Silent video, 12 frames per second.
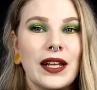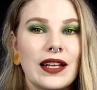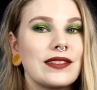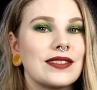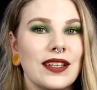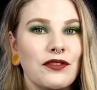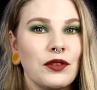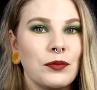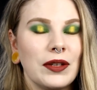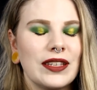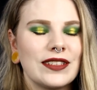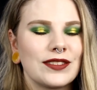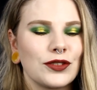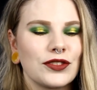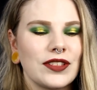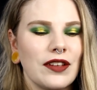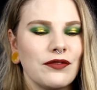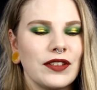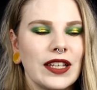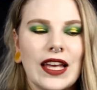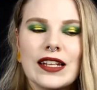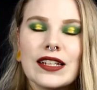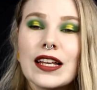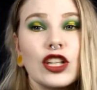like 7 minutes or something
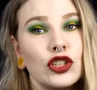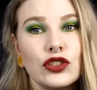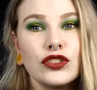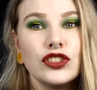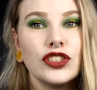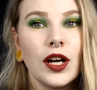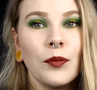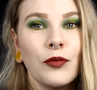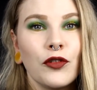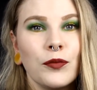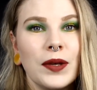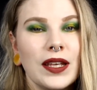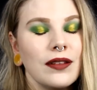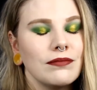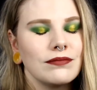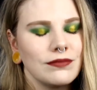and good job for me.